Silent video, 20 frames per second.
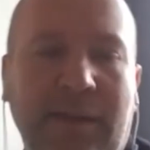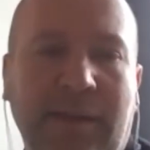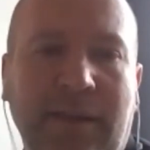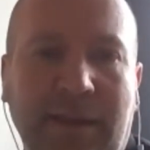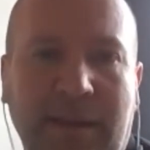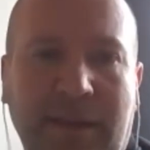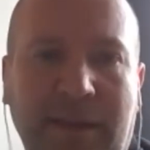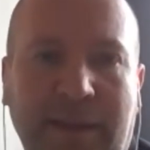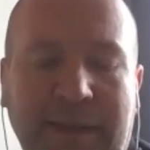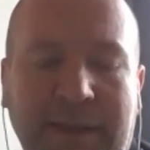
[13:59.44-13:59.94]
uh,
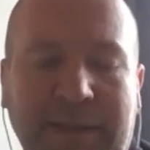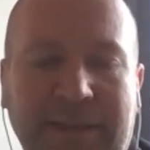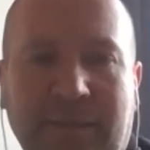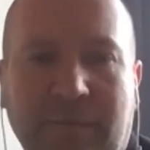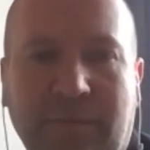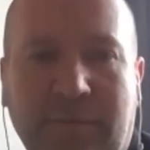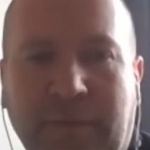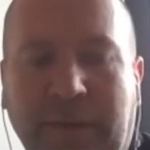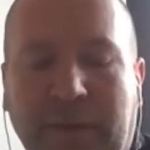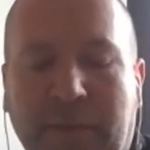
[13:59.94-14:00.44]
is
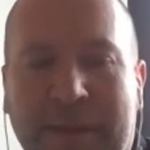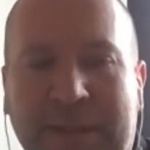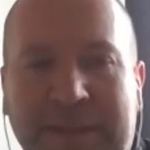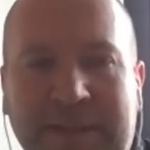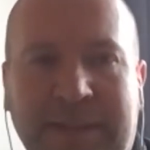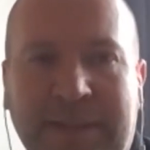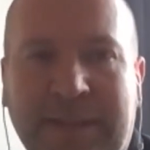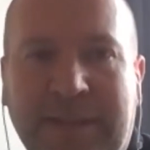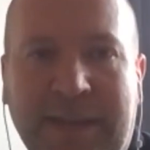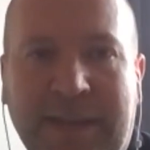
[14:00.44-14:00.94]
fundamentally
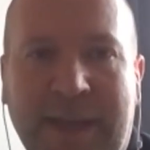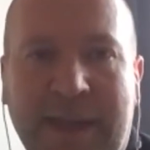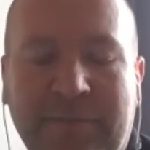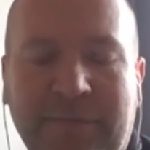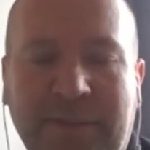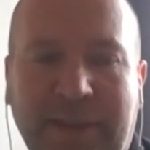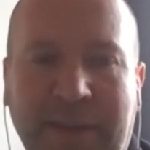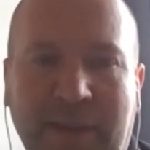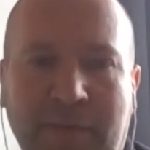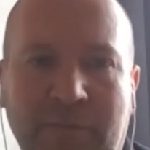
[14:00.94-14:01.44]
going to have to get
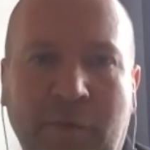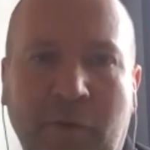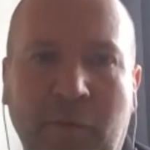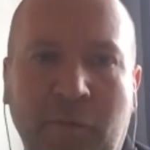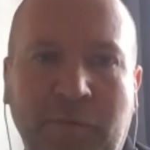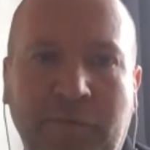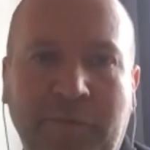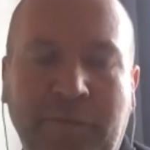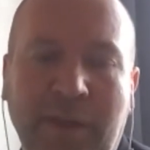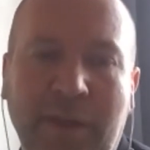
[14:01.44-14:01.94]

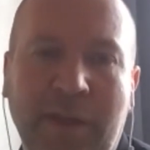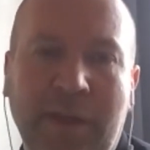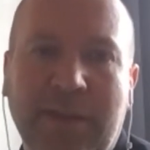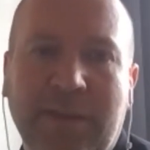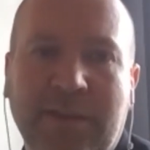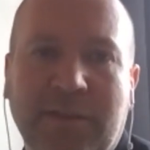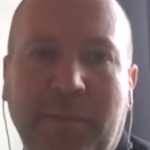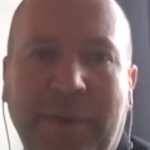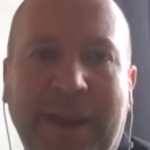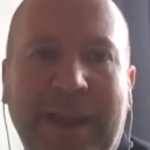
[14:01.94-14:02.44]
involved. So
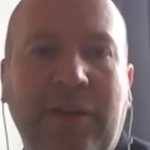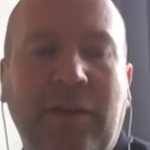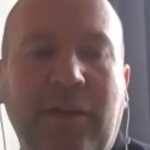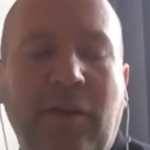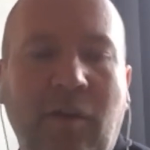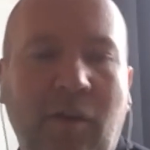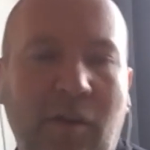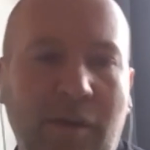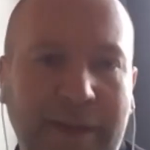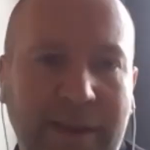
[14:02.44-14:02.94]
an end
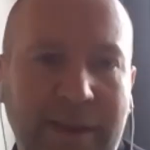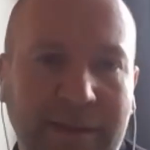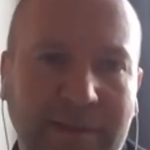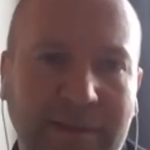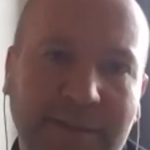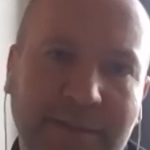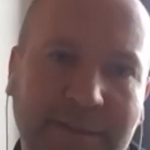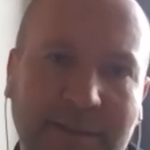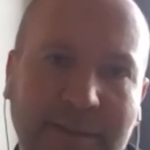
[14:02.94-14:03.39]
client,